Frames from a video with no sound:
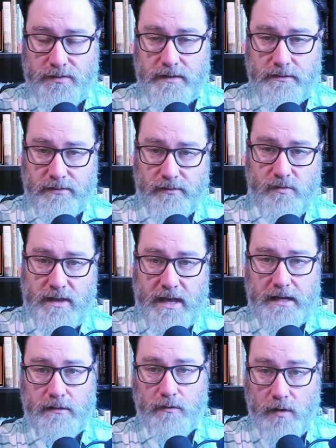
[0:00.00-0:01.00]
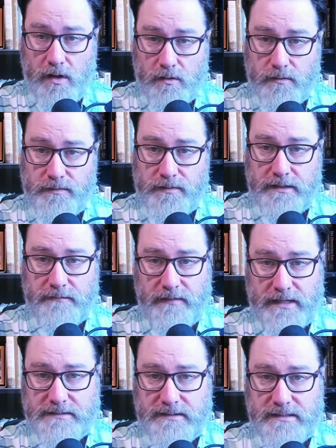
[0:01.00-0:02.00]
and through that growth
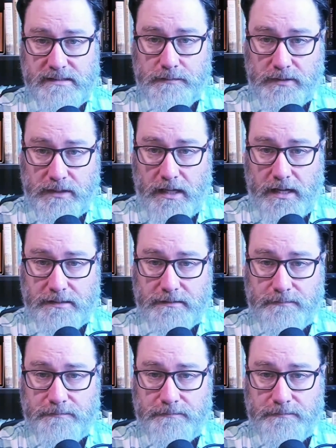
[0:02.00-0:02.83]
advances the plot.